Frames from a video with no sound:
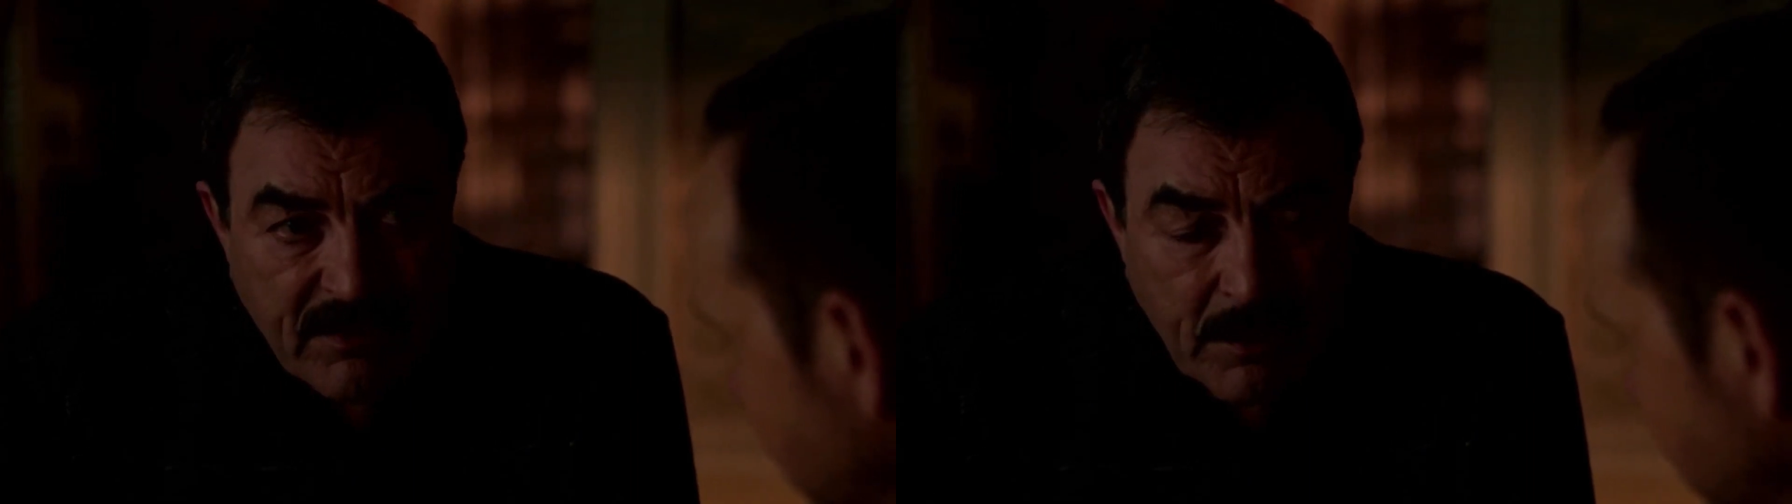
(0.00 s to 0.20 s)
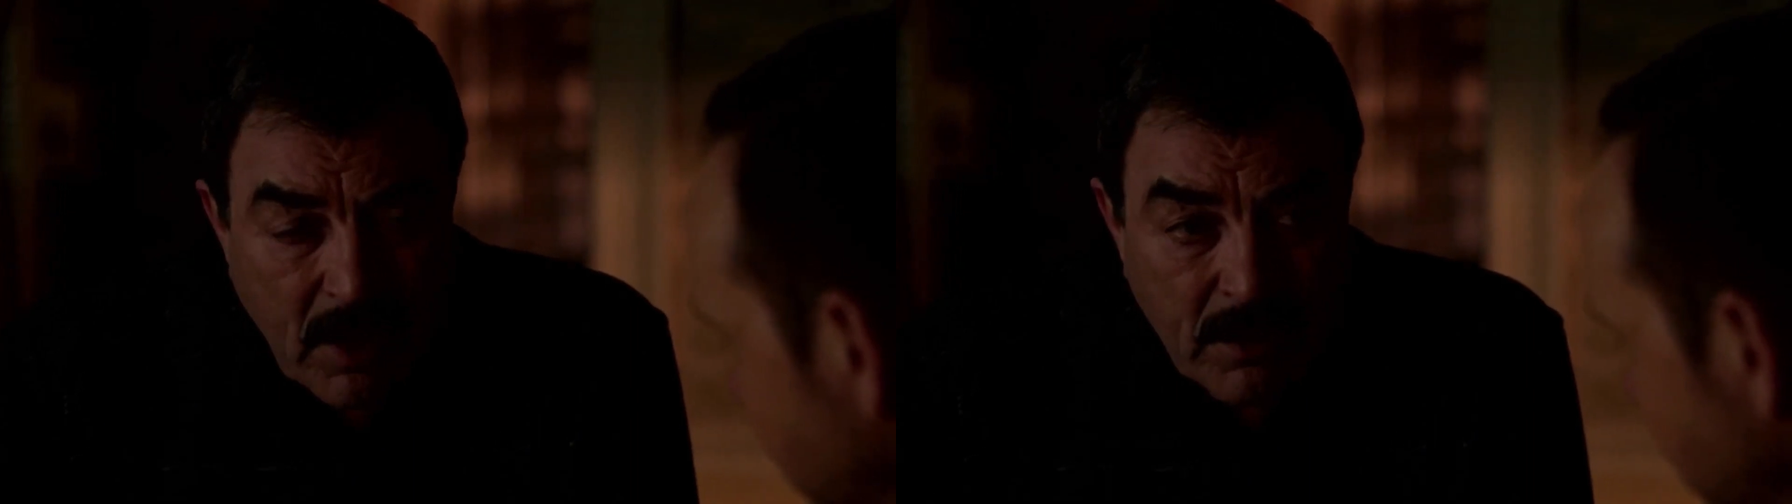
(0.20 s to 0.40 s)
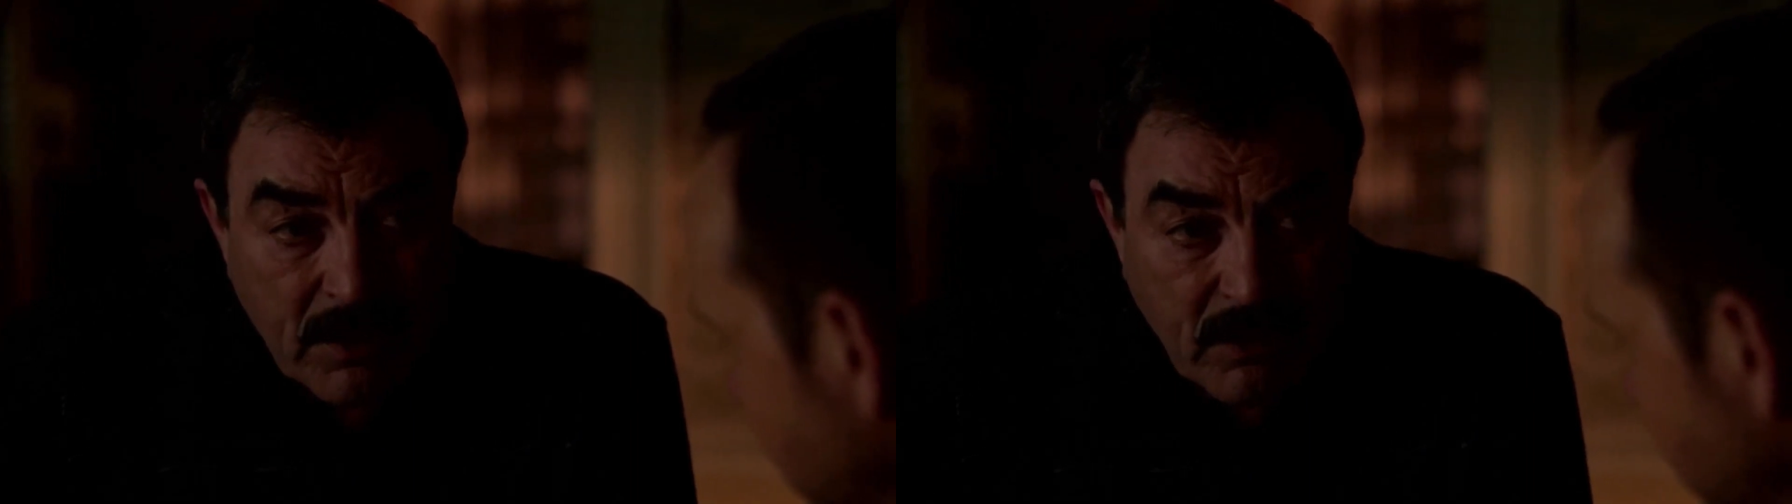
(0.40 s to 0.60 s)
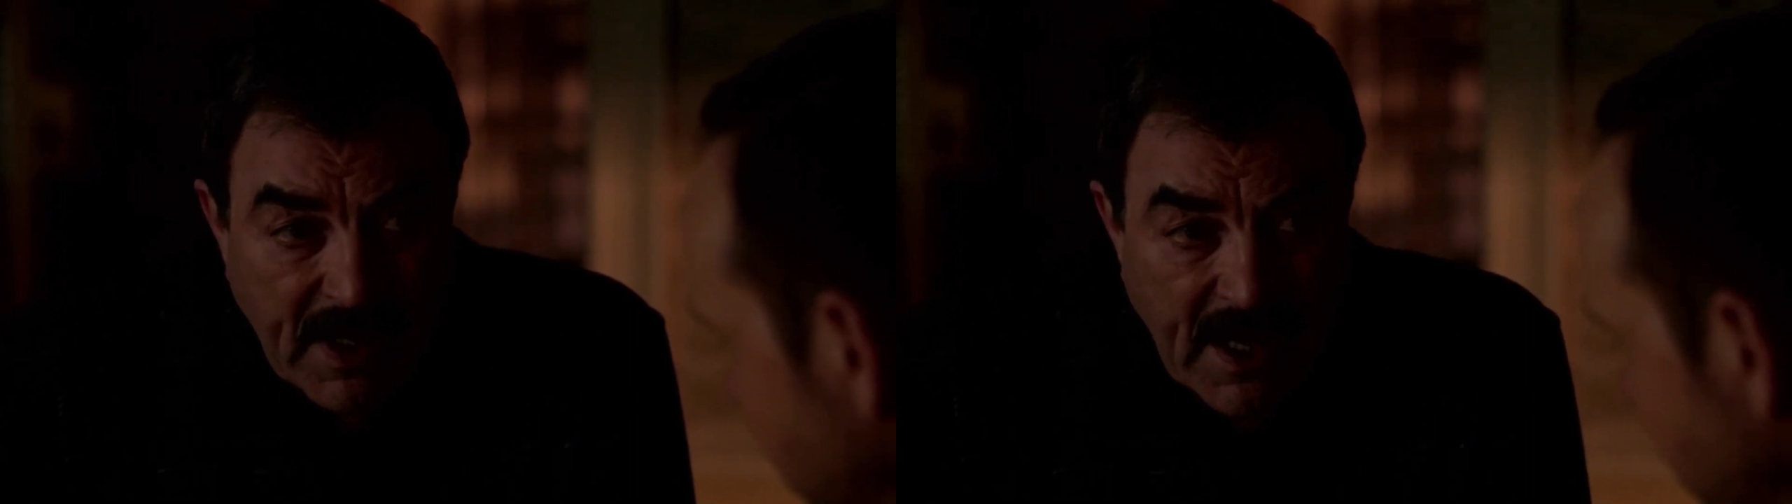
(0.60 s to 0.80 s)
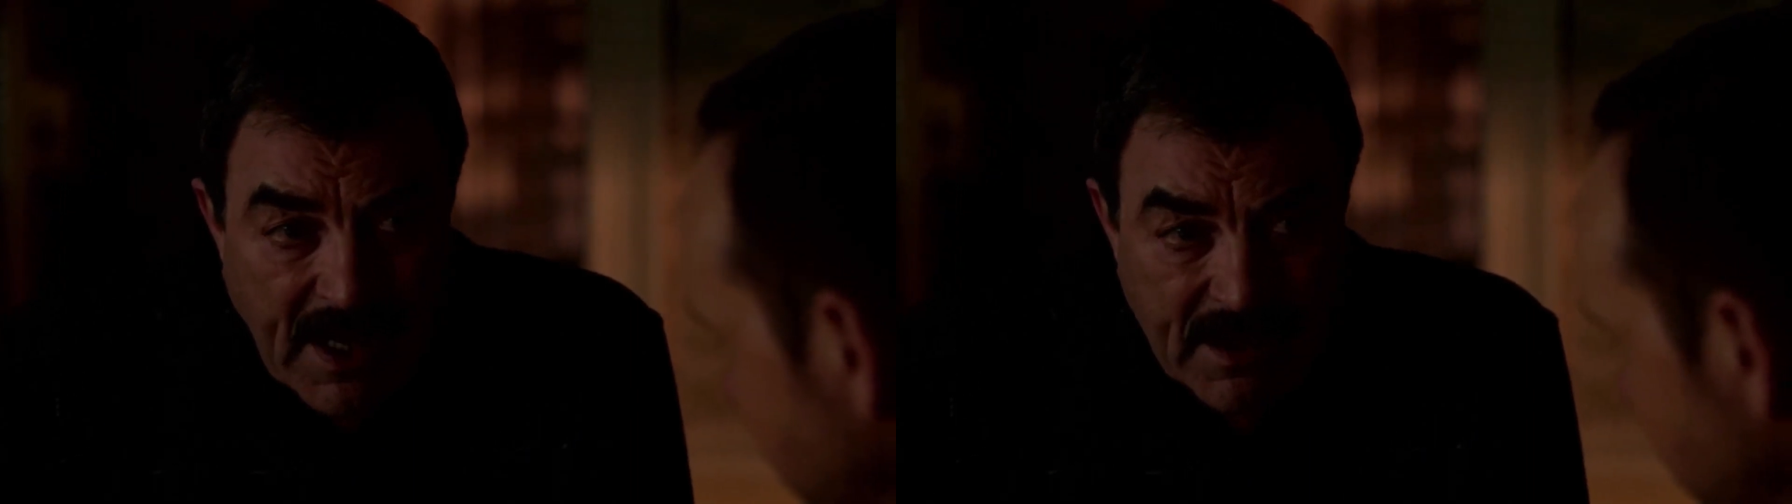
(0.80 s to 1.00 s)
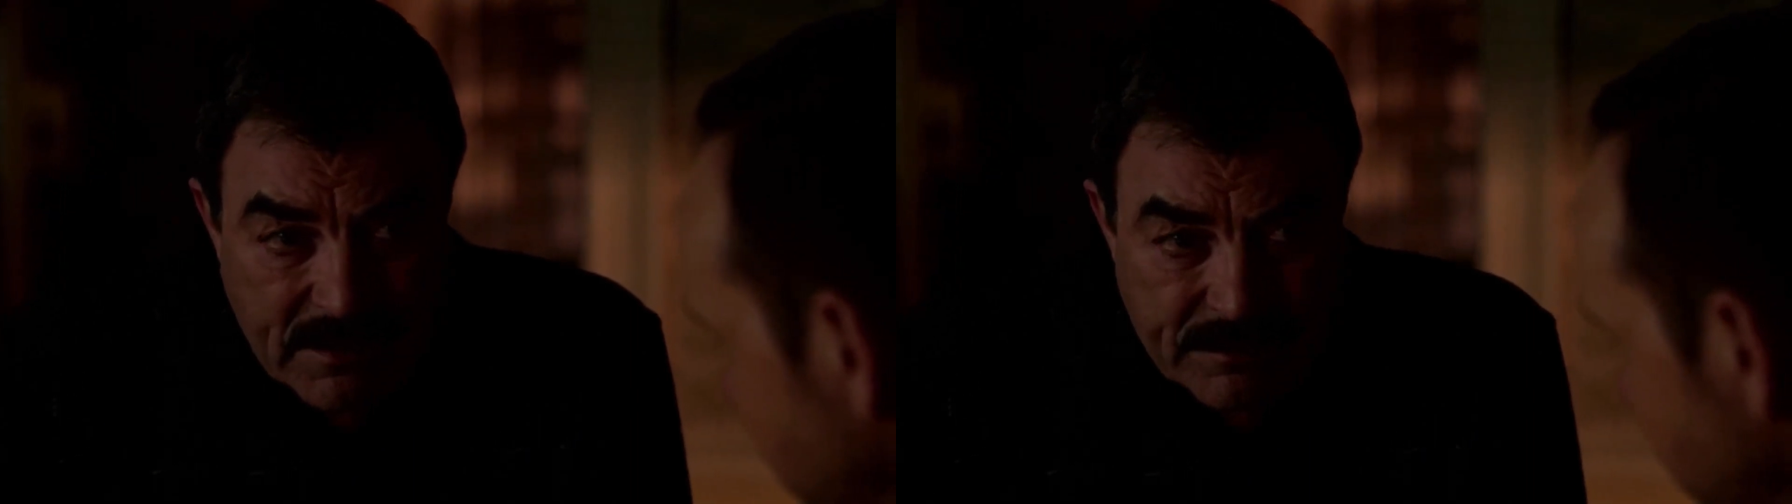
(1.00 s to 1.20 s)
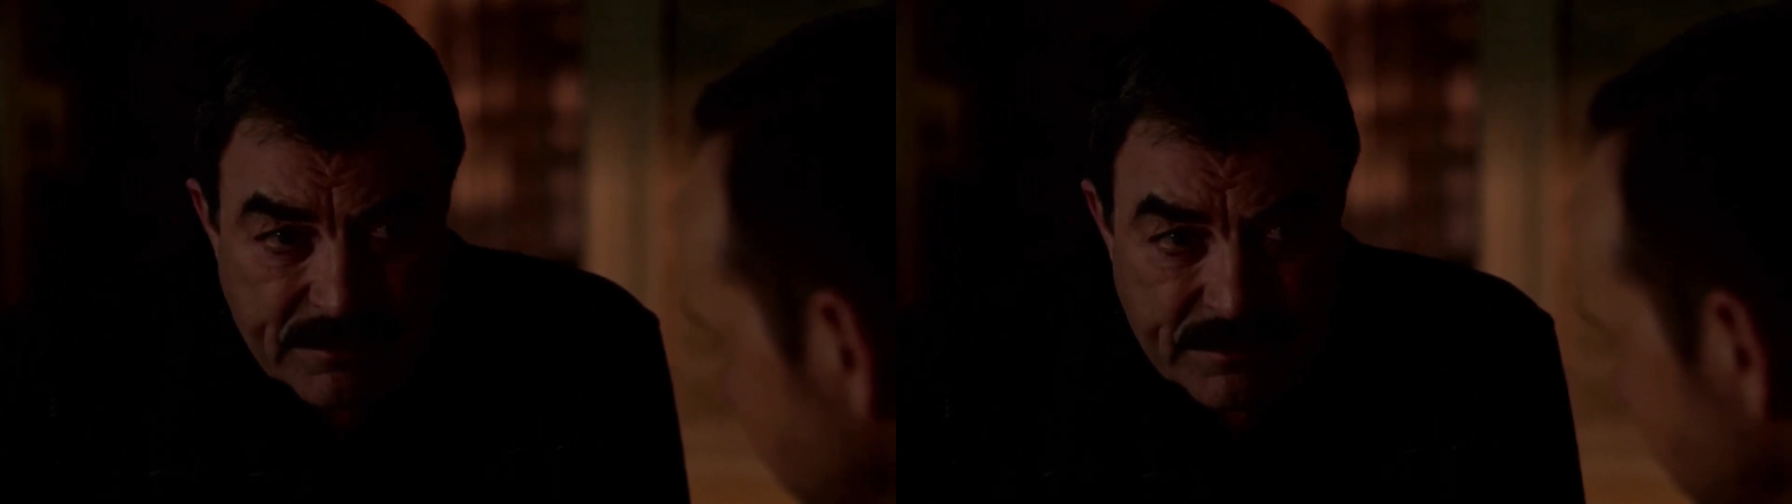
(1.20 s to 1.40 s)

every moment we had.